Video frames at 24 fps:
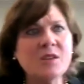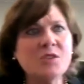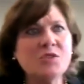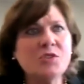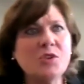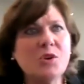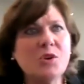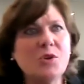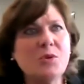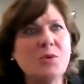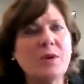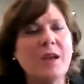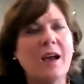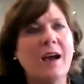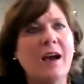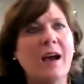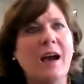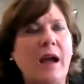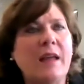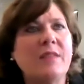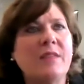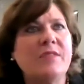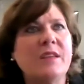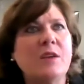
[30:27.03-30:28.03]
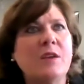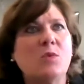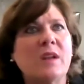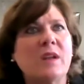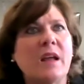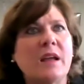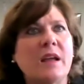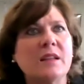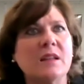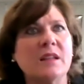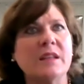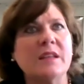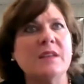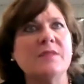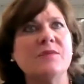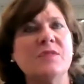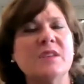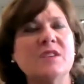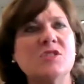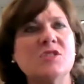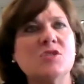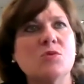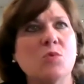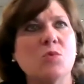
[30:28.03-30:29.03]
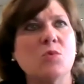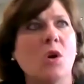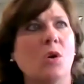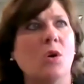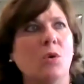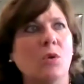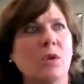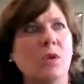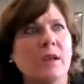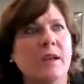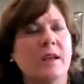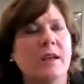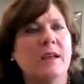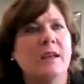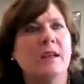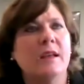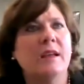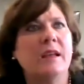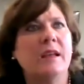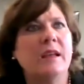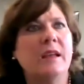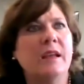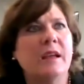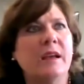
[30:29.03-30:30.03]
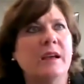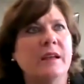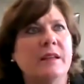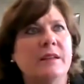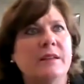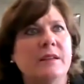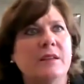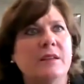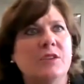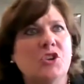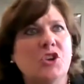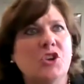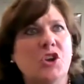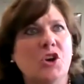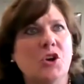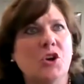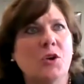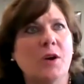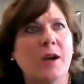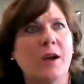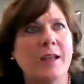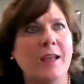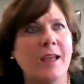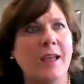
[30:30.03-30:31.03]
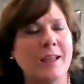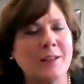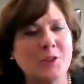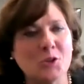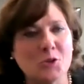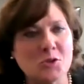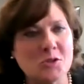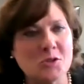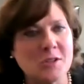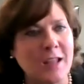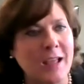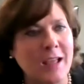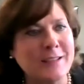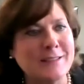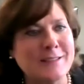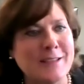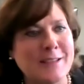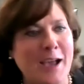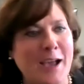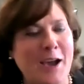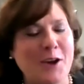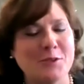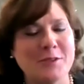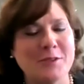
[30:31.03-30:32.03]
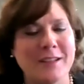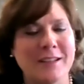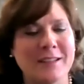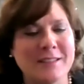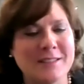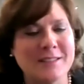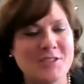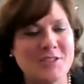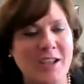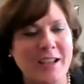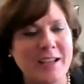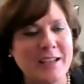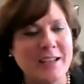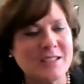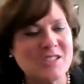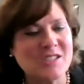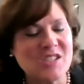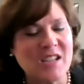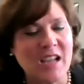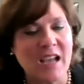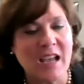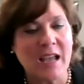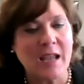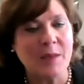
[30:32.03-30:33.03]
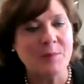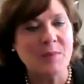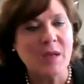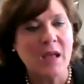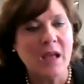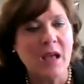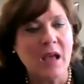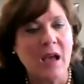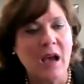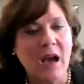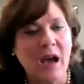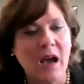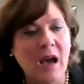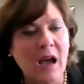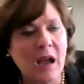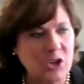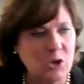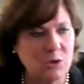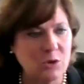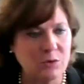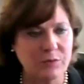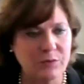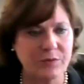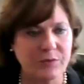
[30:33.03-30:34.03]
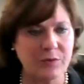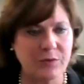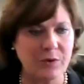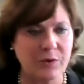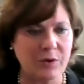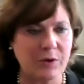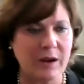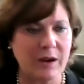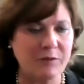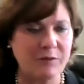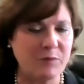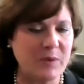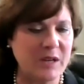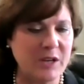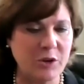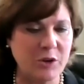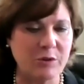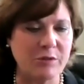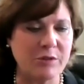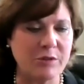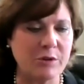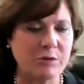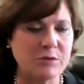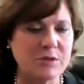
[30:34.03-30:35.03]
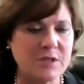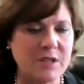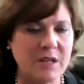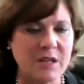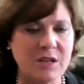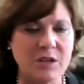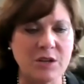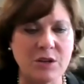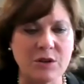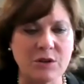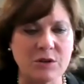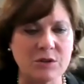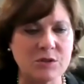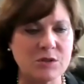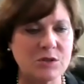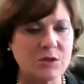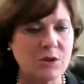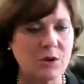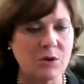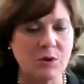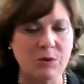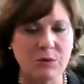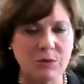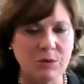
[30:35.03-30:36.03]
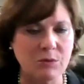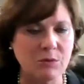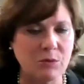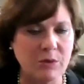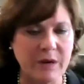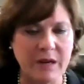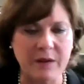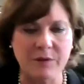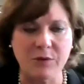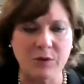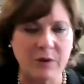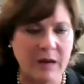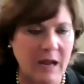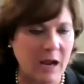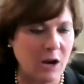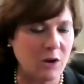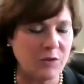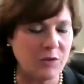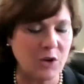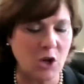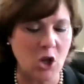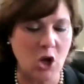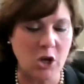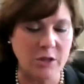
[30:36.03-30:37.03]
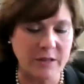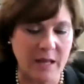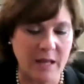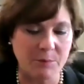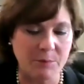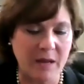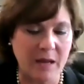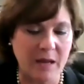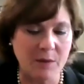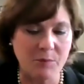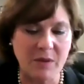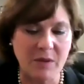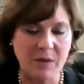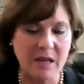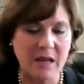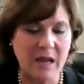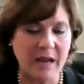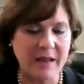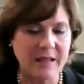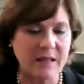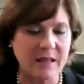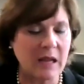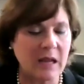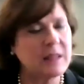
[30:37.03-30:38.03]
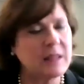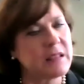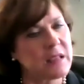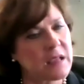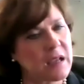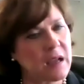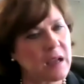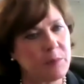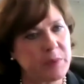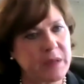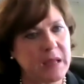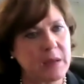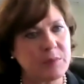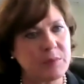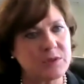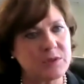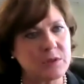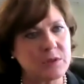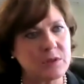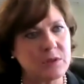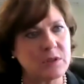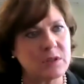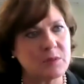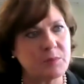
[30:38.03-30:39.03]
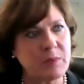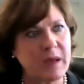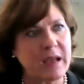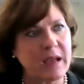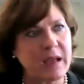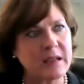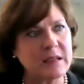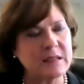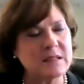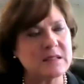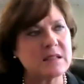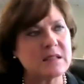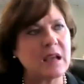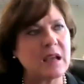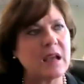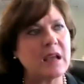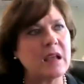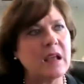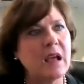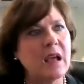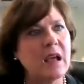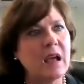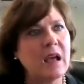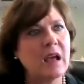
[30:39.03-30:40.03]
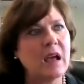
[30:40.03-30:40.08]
So I think when I leave this role and, I hang those lights out and say it's time, I've been here 13 years. So however long that may be, I think I'll be able to look back and say,